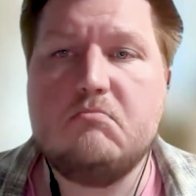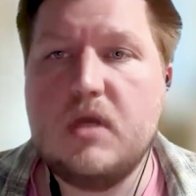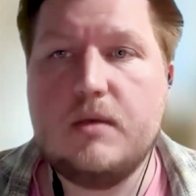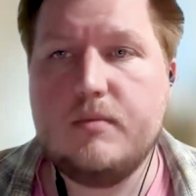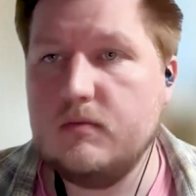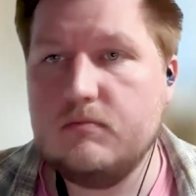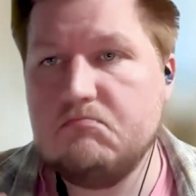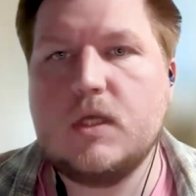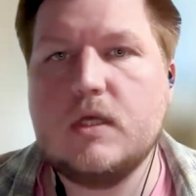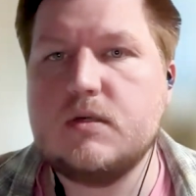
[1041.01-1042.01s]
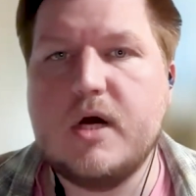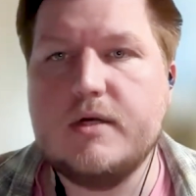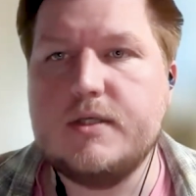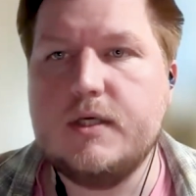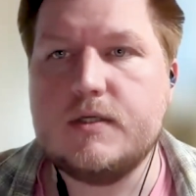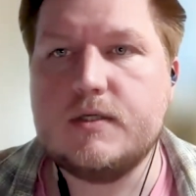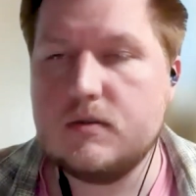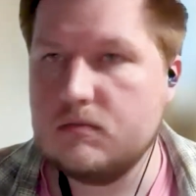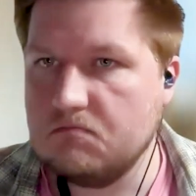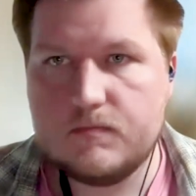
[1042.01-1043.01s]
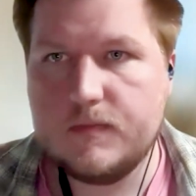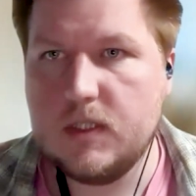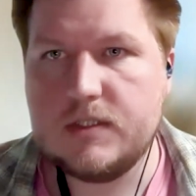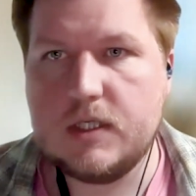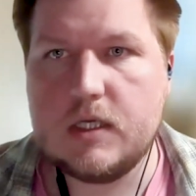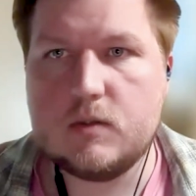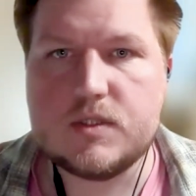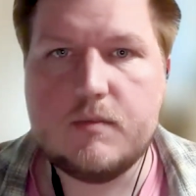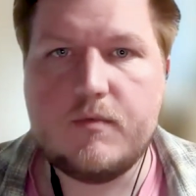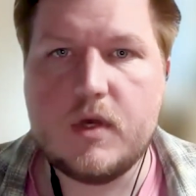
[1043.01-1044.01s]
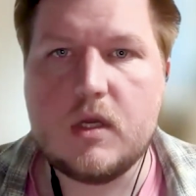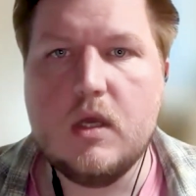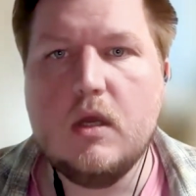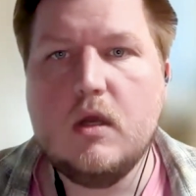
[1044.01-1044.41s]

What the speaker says: maybe get some ideas, ideate on something,